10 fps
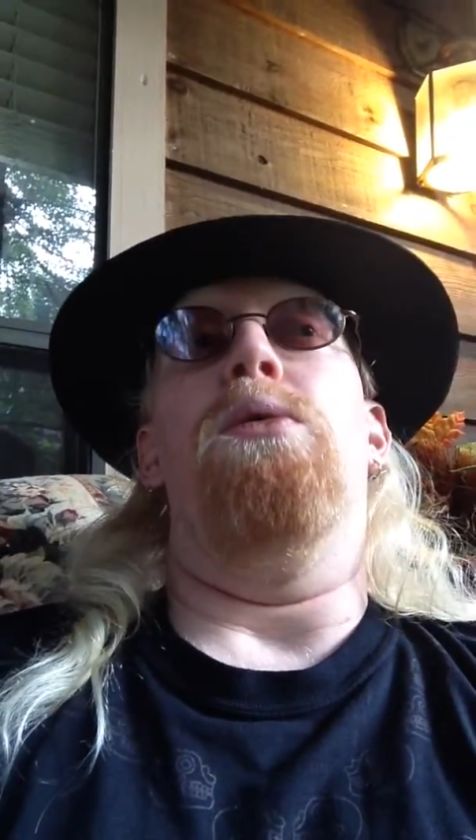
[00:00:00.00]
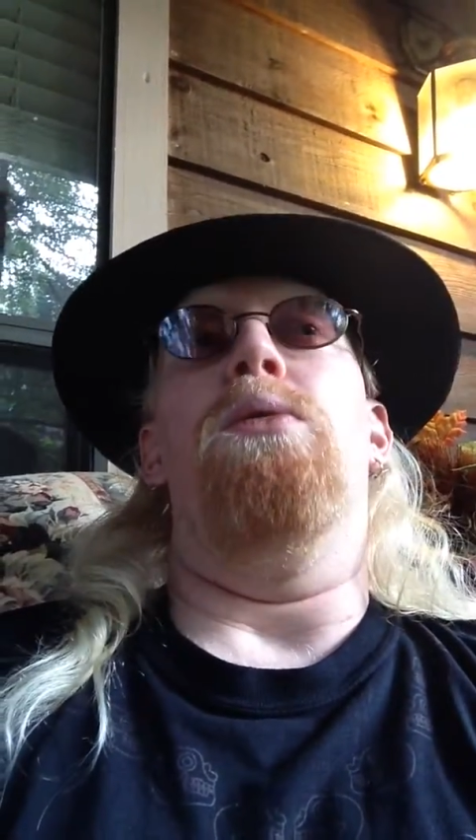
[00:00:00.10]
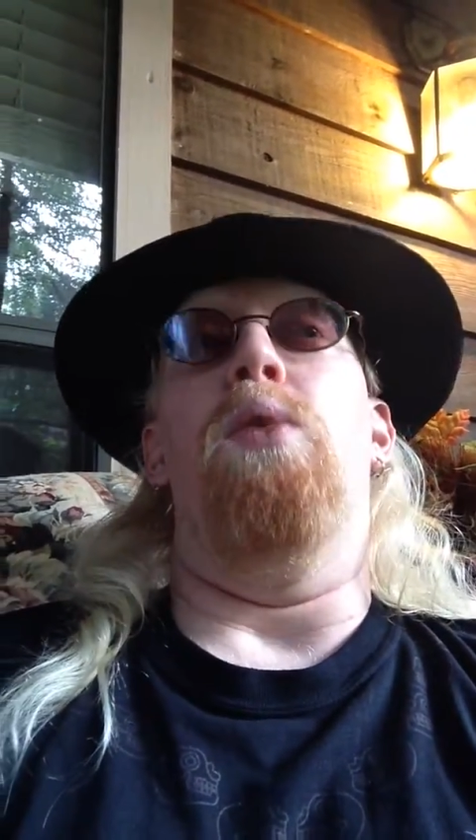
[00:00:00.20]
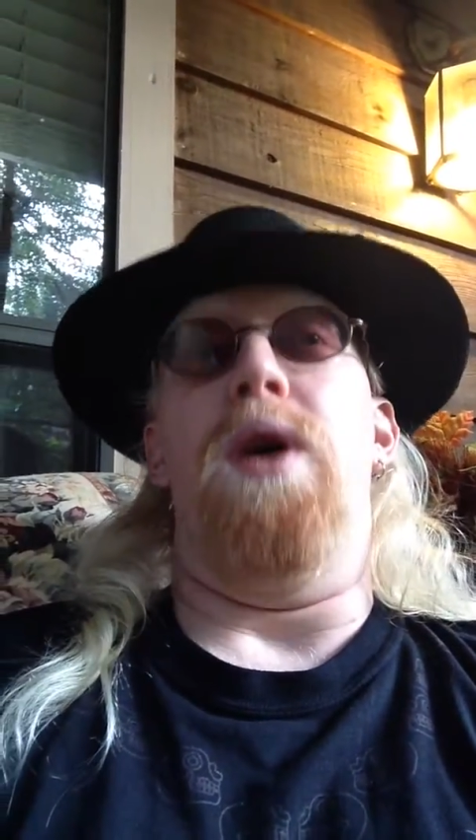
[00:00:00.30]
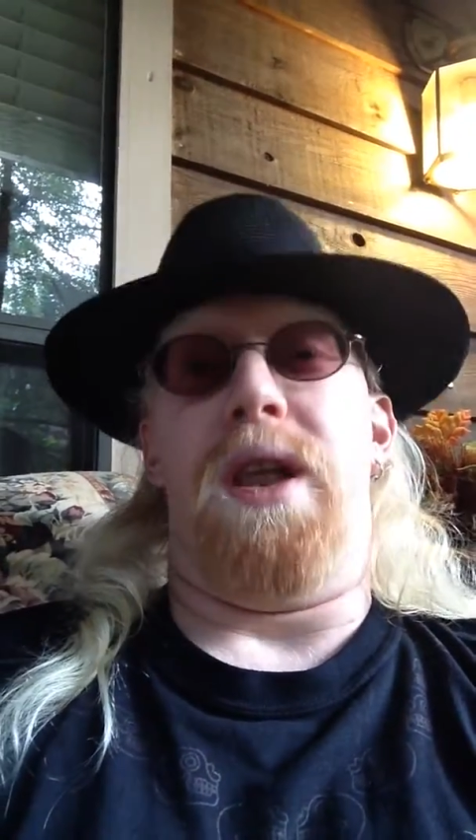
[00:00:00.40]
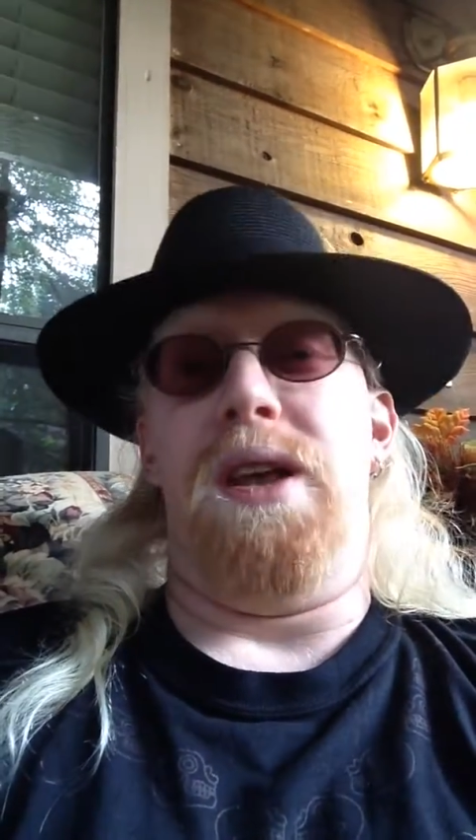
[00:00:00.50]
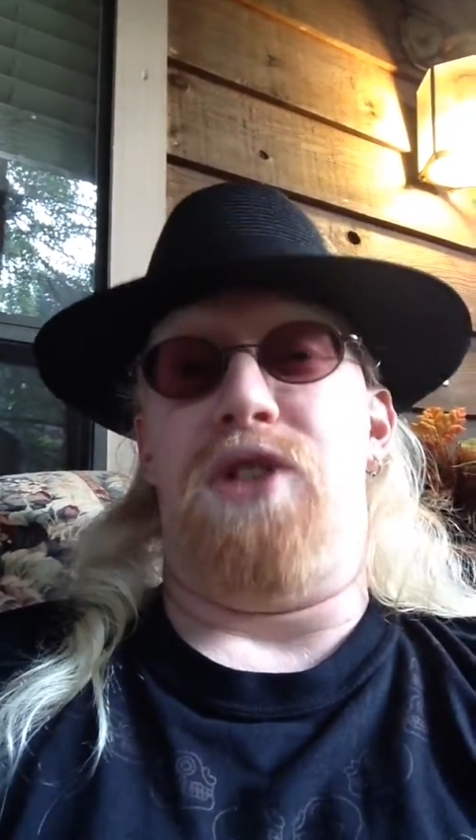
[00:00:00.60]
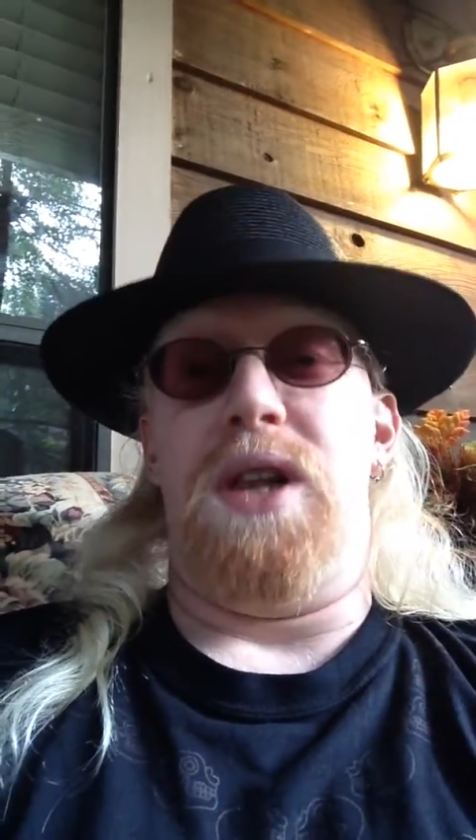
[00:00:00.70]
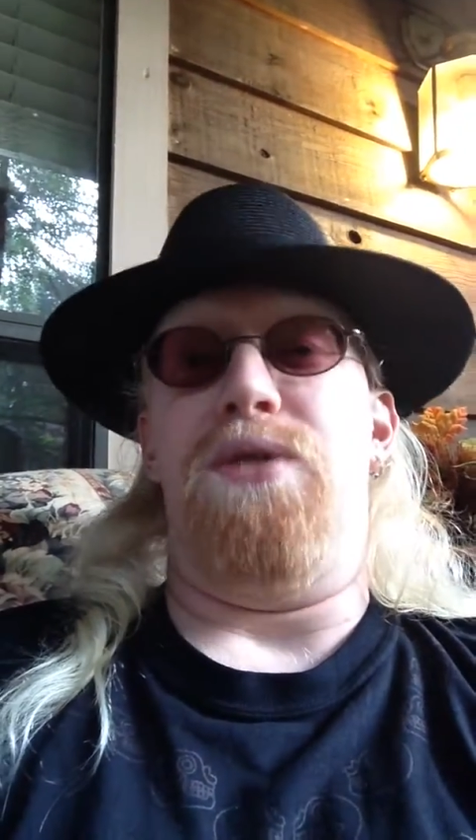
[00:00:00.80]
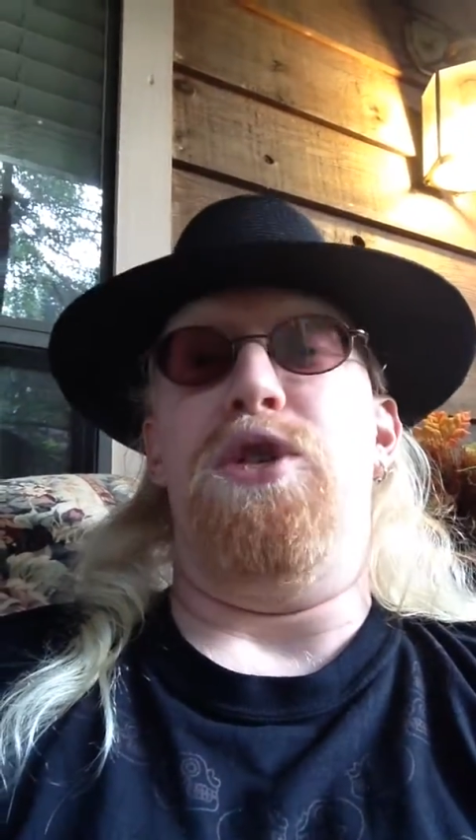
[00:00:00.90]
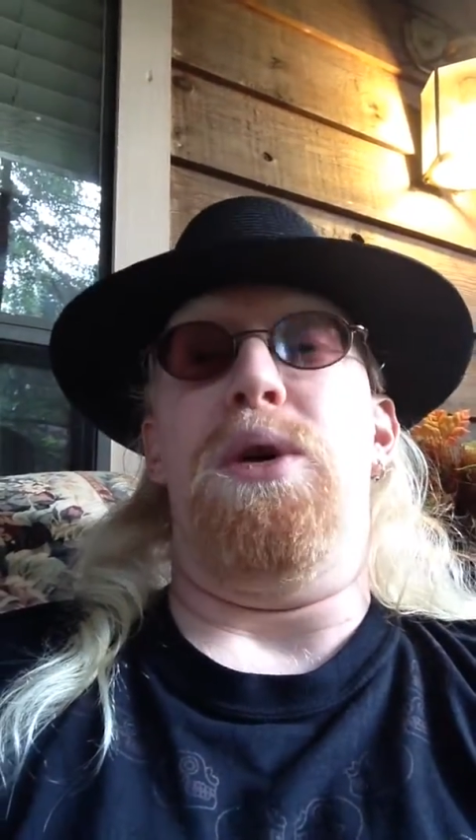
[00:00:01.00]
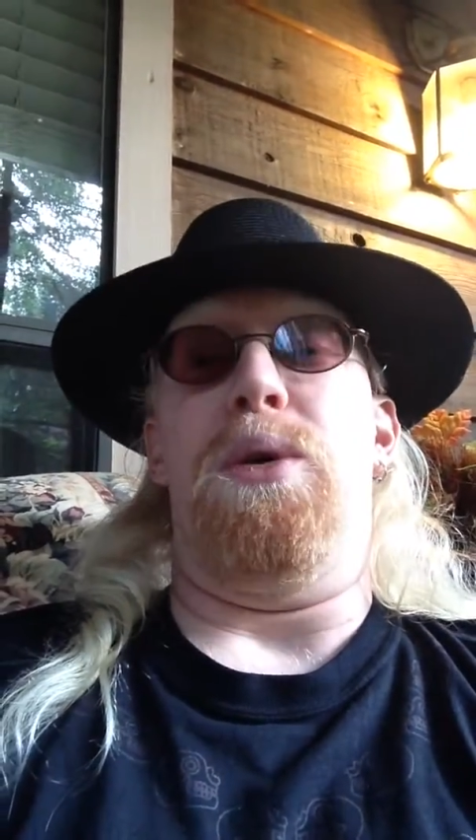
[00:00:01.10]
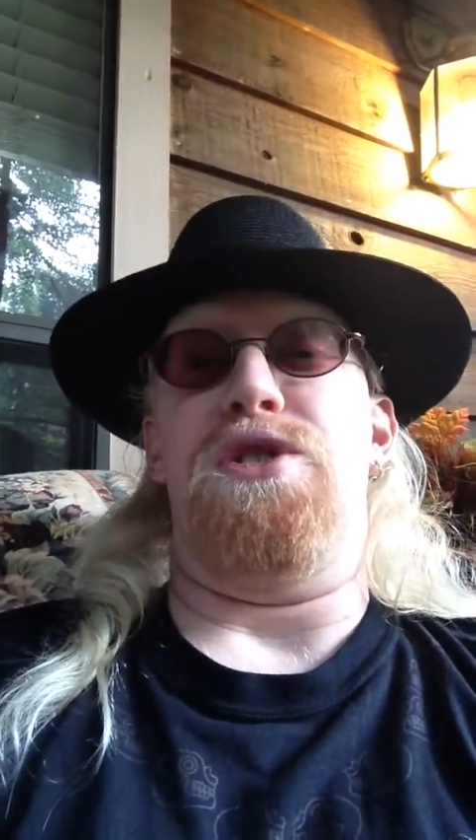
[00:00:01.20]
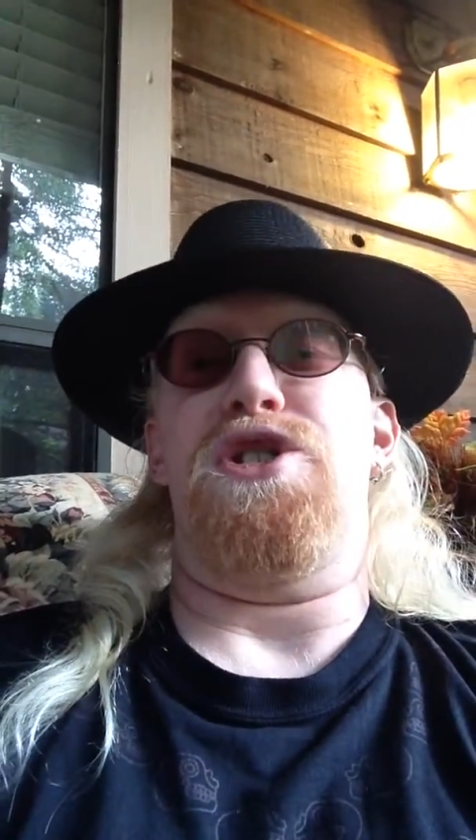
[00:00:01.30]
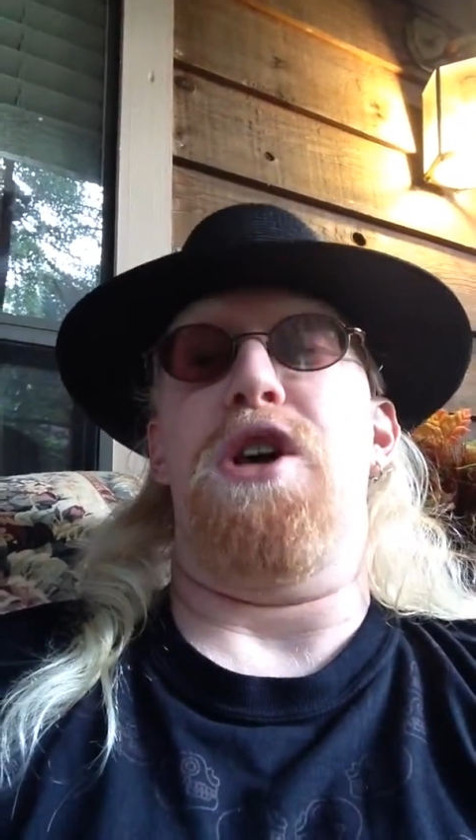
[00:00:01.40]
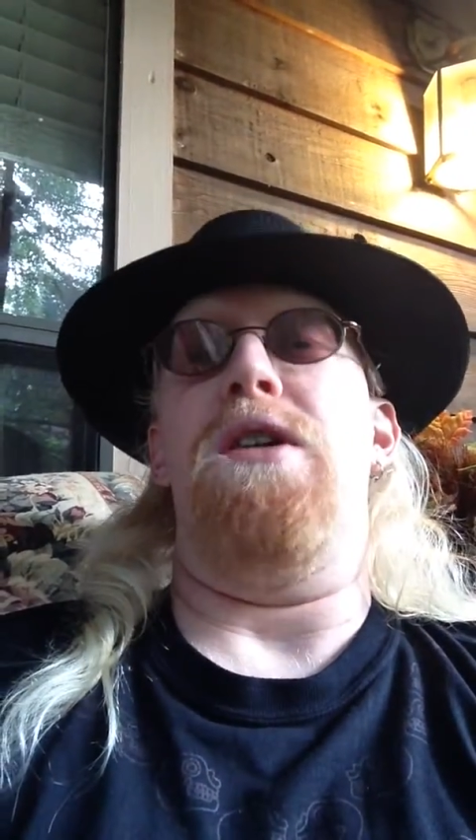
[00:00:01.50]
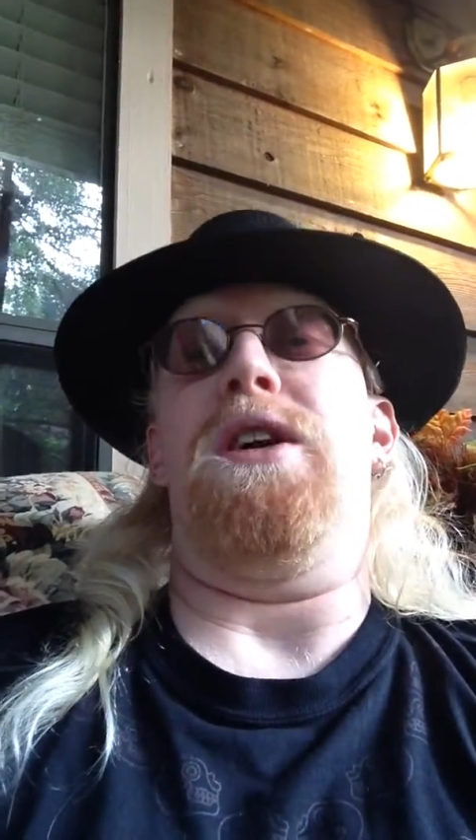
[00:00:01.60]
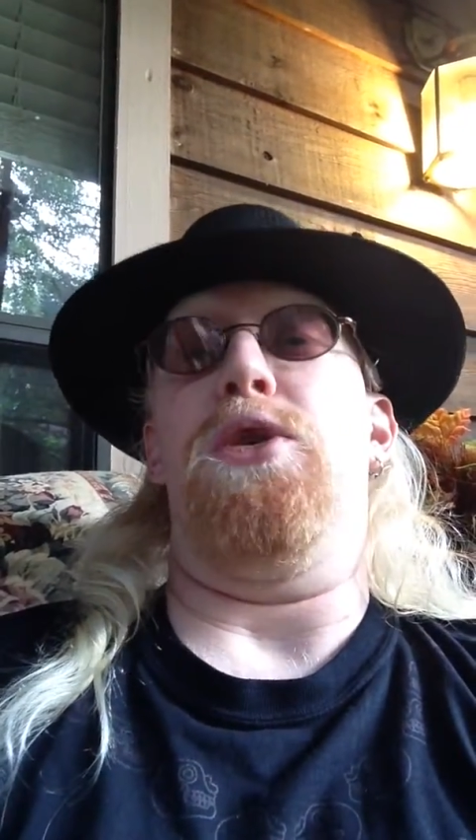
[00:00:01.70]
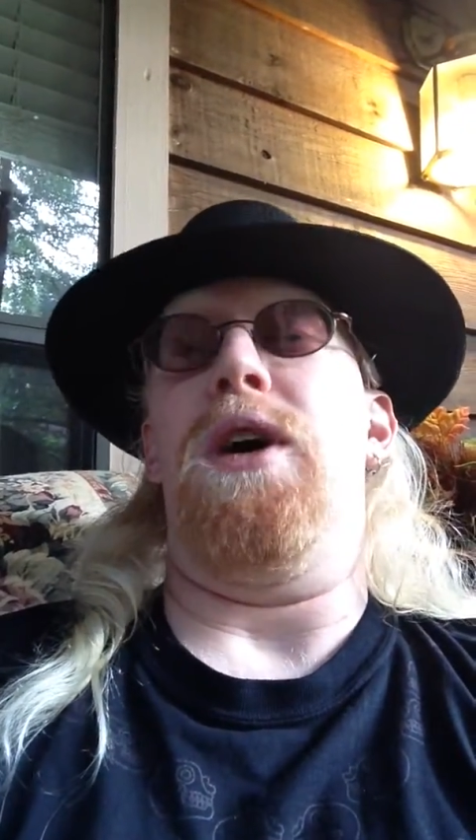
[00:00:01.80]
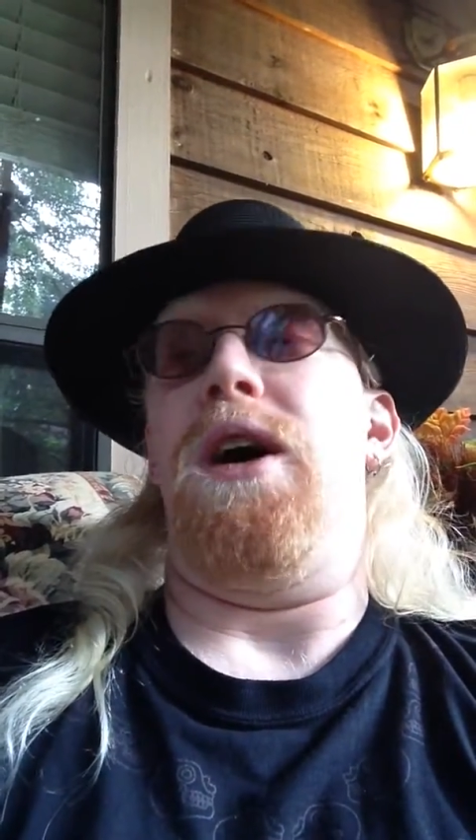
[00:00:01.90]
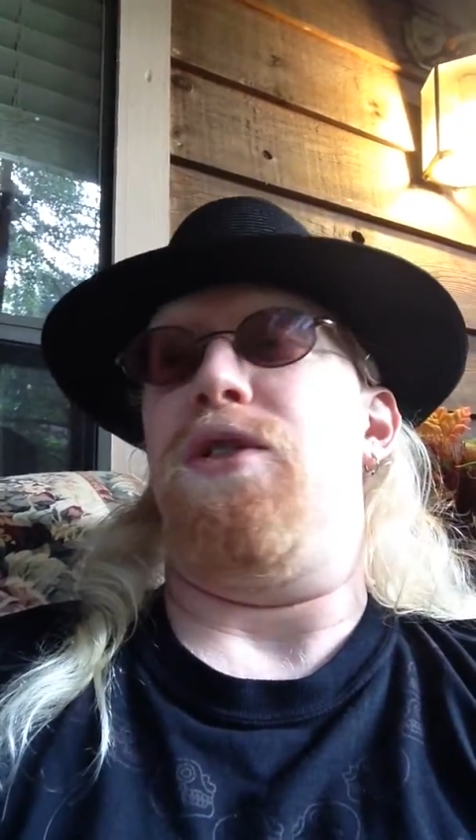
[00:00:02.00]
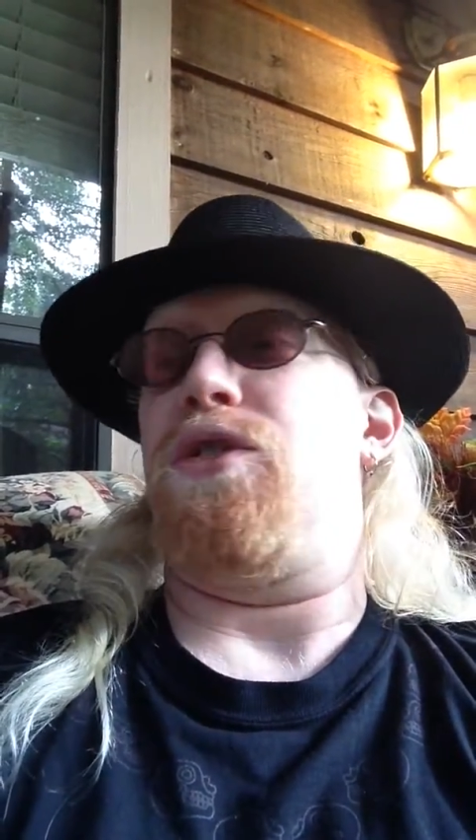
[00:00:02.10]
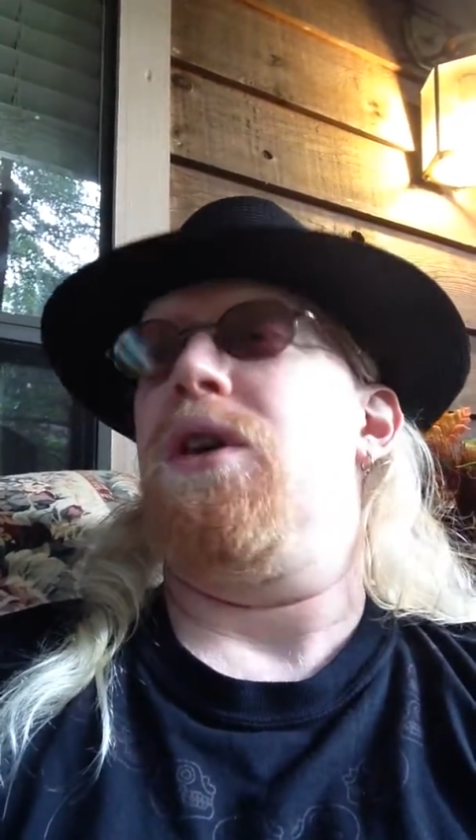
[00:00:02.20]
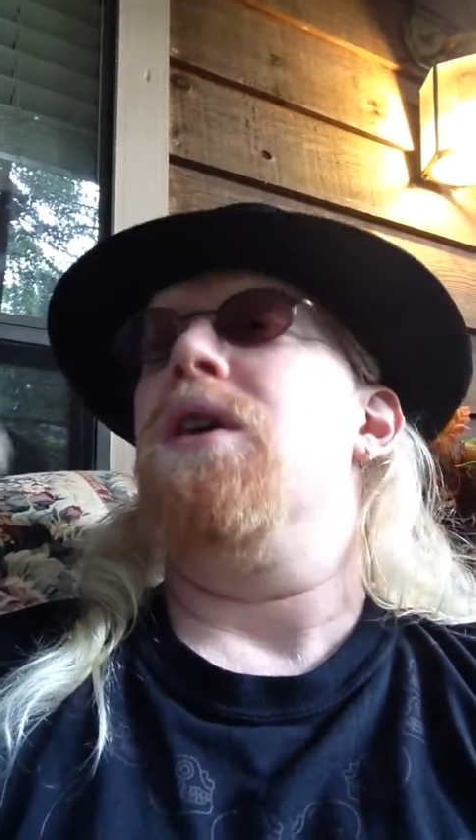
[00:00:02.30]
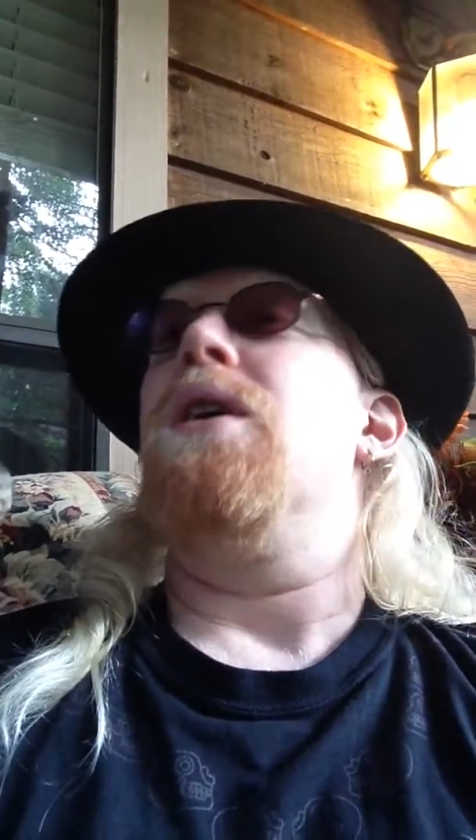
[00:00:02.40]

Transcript: what it is I love doing, which is sharing you guys